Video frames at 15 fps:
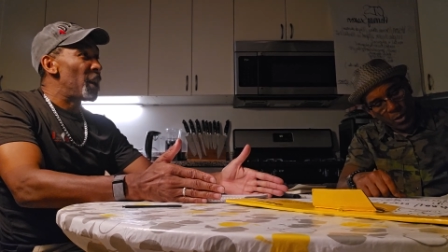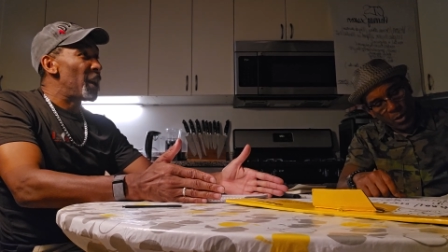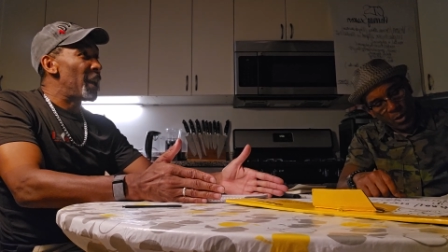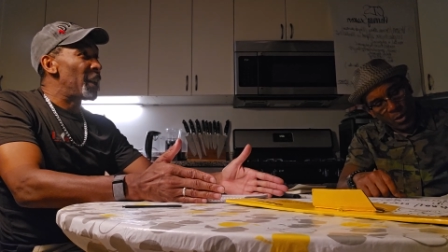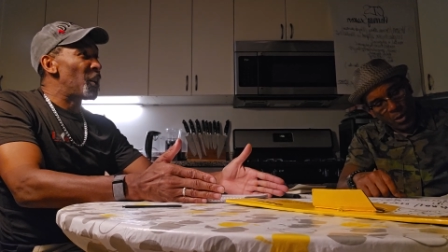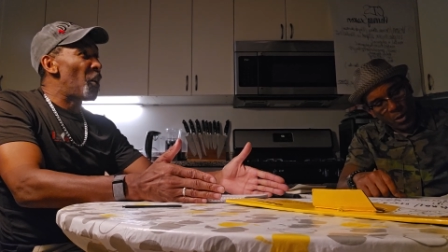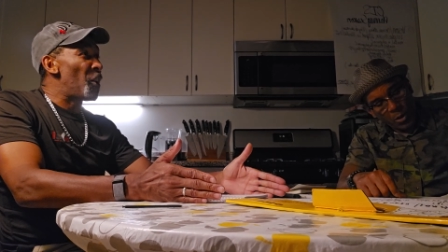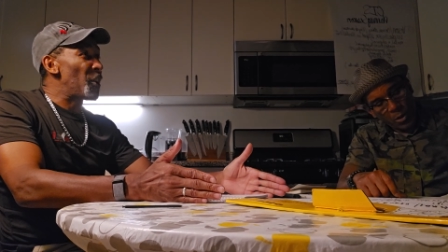
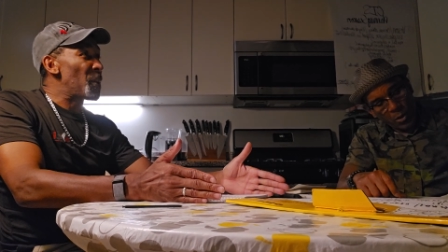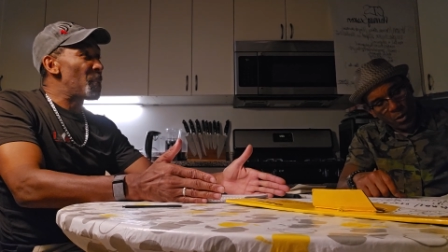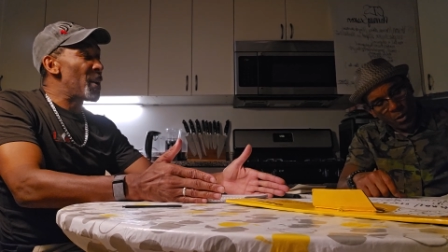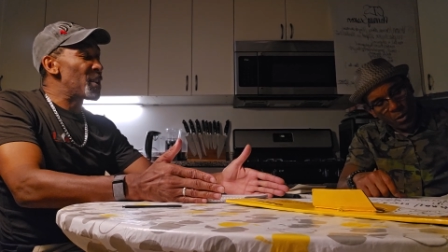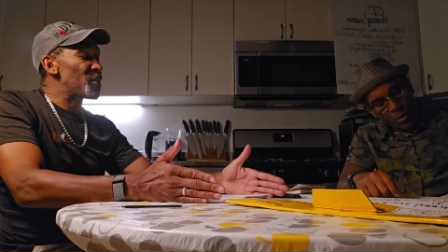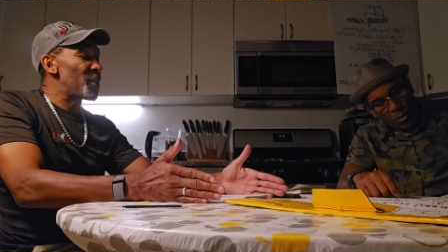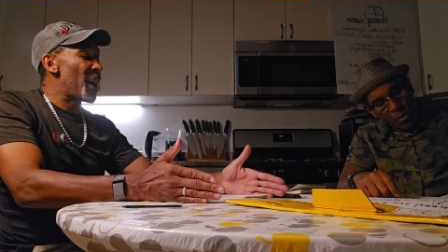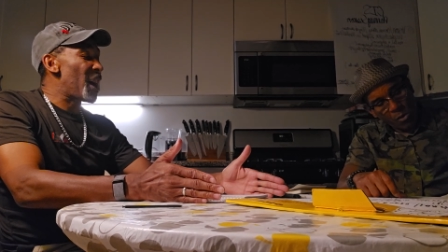It all
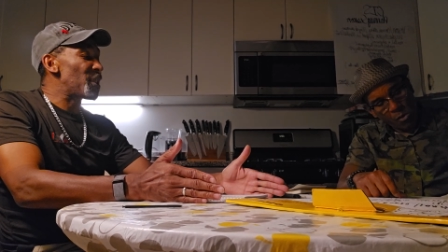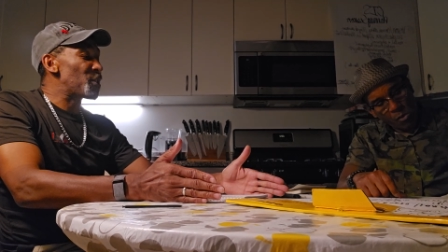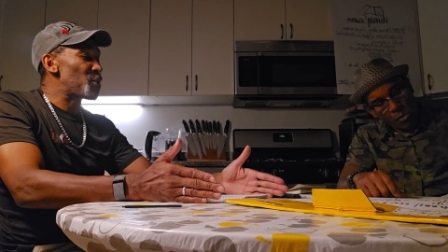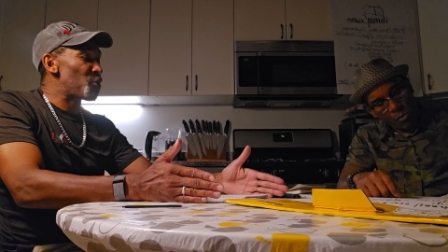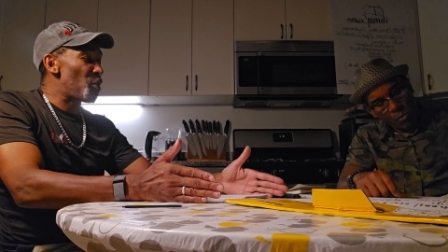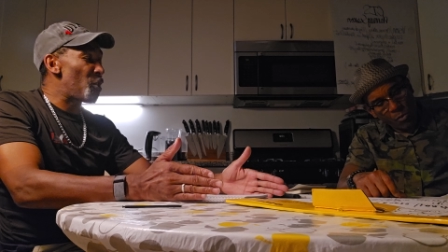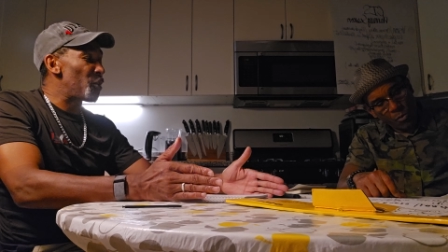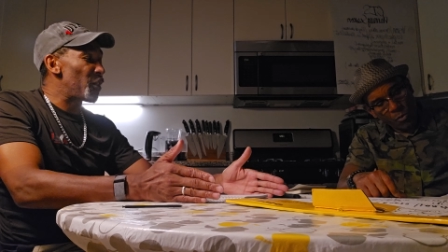depends on how
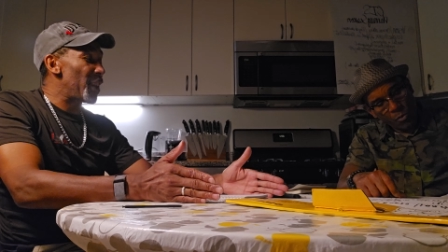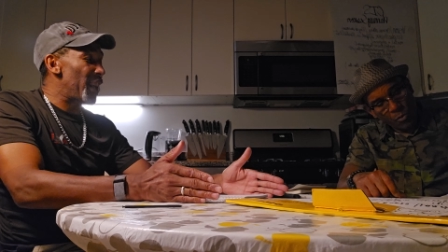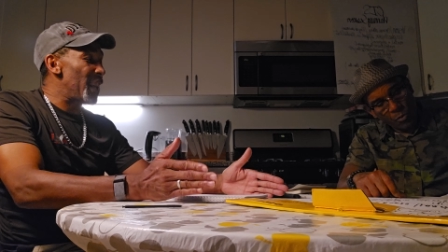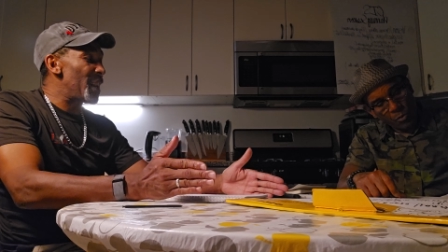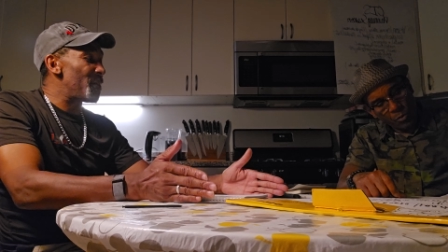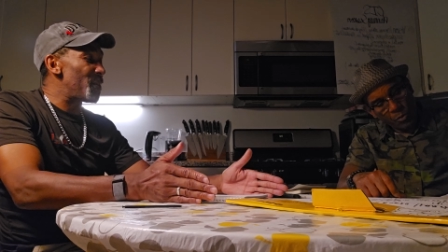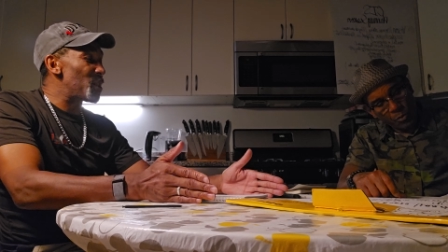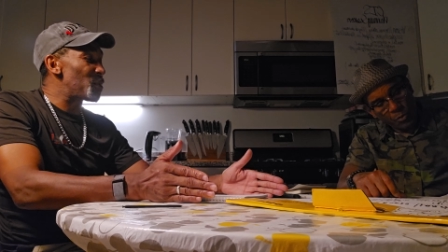strong the
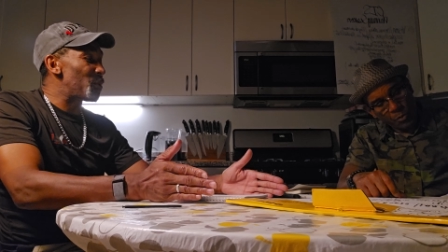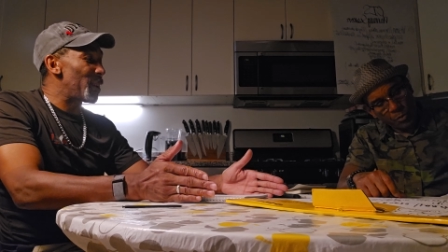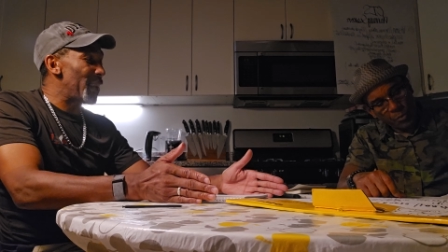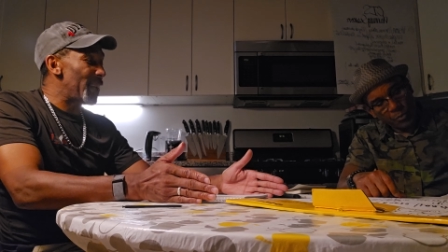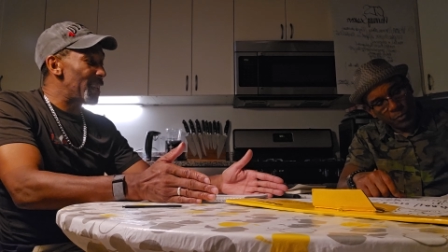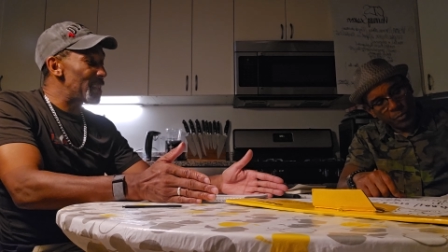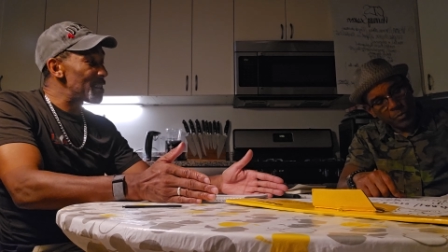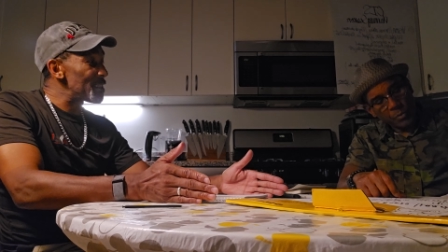individual
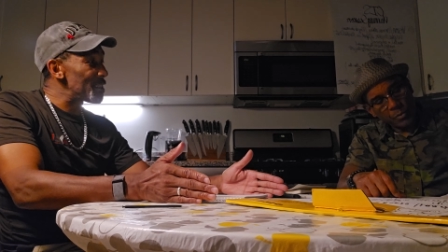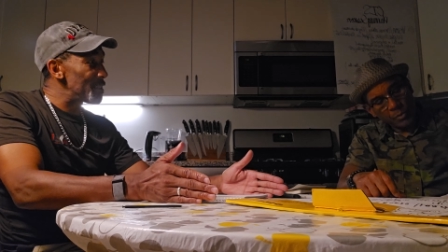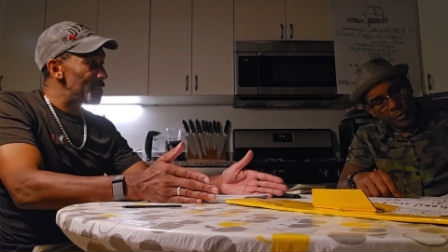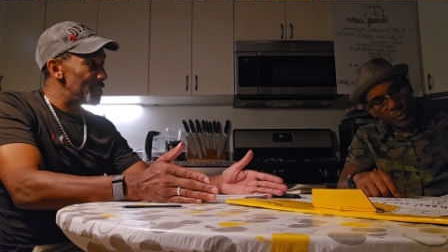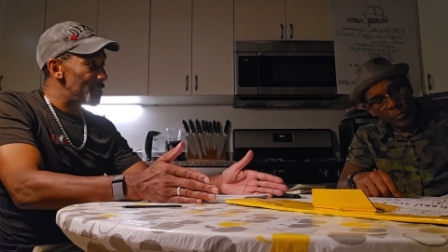is.